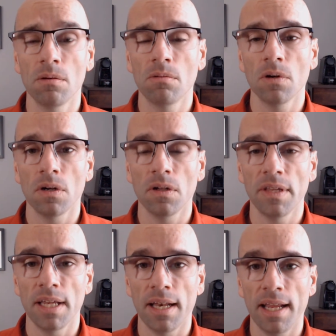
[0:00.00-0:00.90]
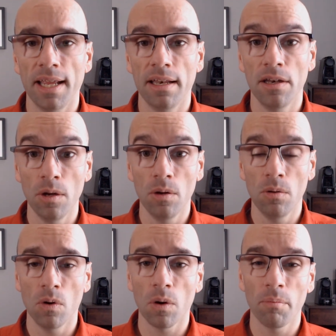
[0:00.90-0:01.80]
world in new
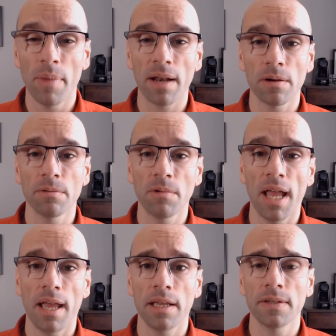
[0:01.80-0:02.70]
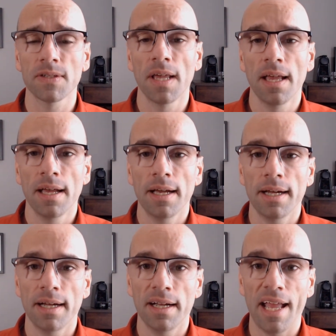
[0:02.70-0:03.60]
or better ways.
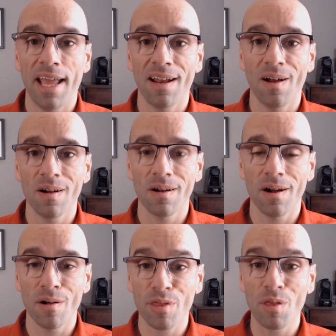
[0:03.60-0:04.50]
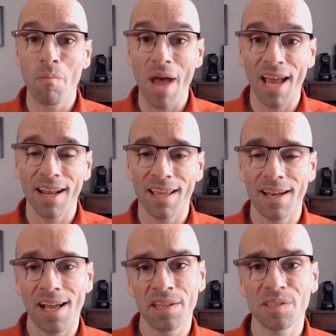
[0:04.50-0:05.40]
And our thematic
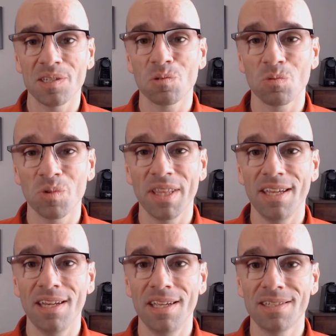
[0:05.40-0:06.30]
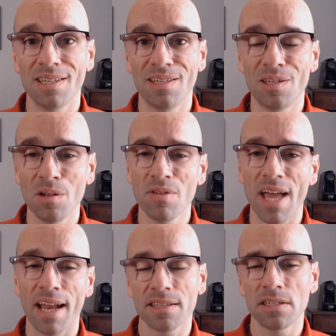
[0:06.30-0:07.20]
analysis really needs to do
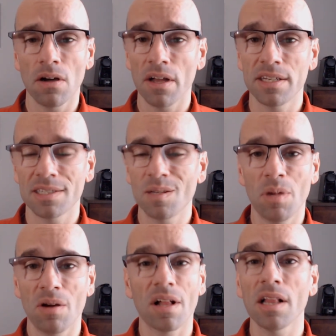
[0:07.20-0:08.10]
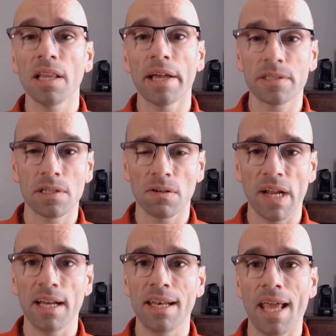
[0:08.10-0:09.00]
that. It's not just about
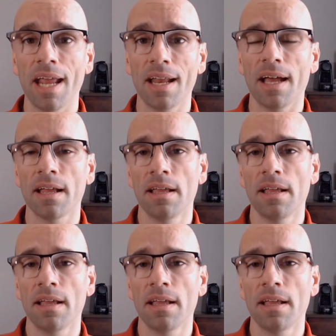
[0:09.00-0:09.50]
clustering data,